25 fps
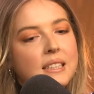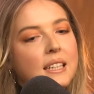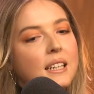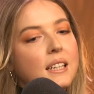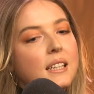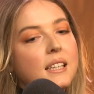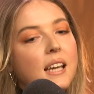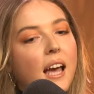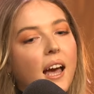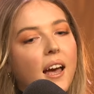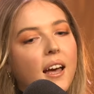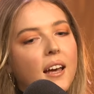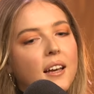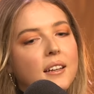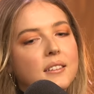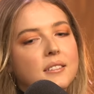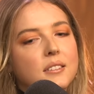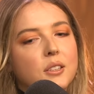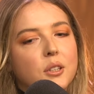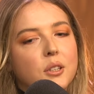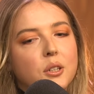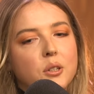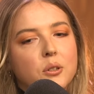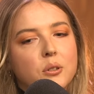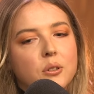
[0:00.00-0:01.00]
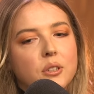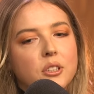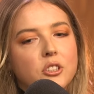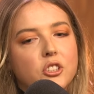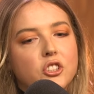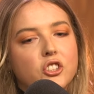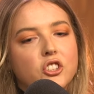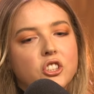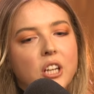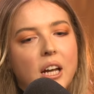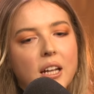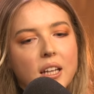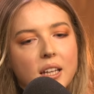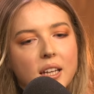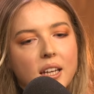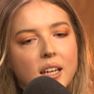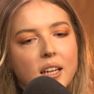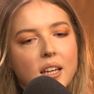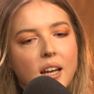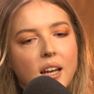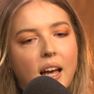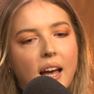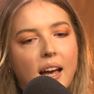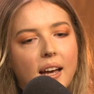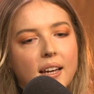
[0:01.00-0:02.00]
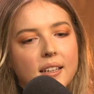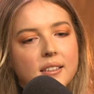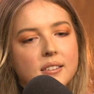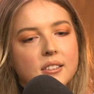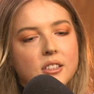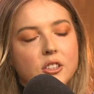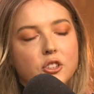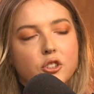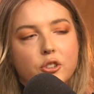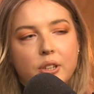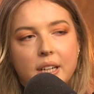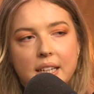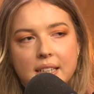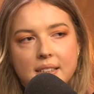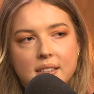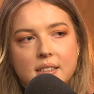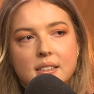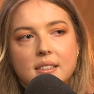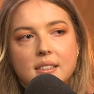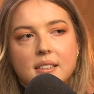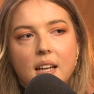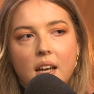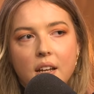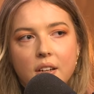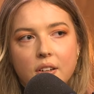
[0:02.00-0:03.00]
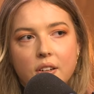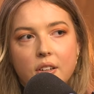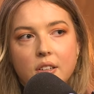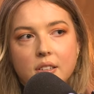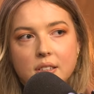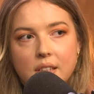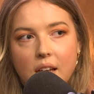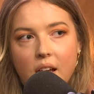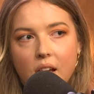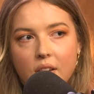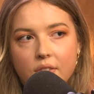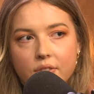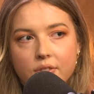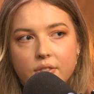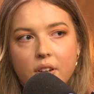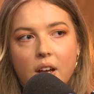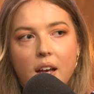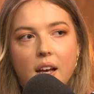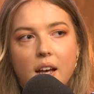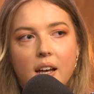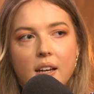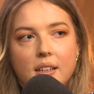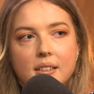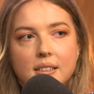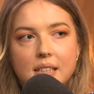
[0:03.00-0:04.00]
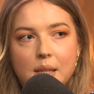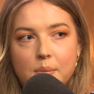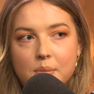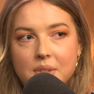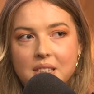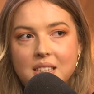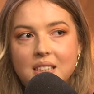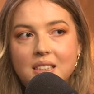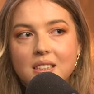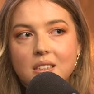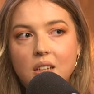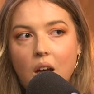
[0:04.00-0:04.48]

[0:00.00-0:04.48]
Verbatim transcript: Yeah, so Shelley has a trans son herself. Uh, his name's T.